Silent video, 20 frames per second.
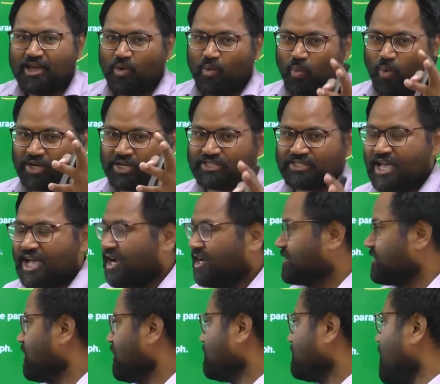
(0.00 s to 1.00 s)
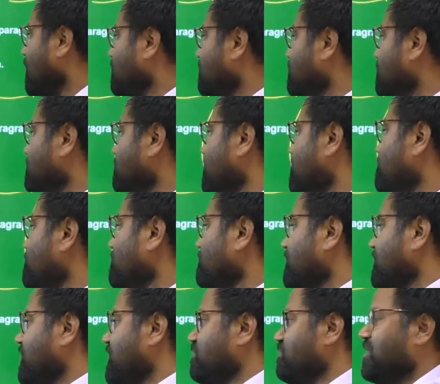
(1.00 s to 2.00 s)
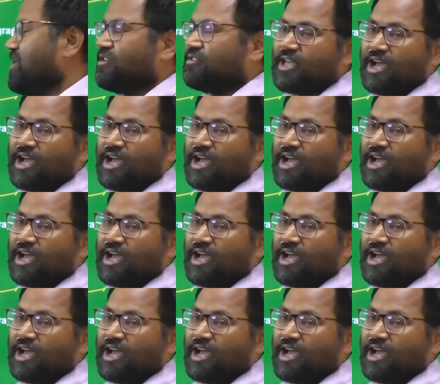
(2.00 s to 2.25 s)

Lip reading: What is that? That is the central theme.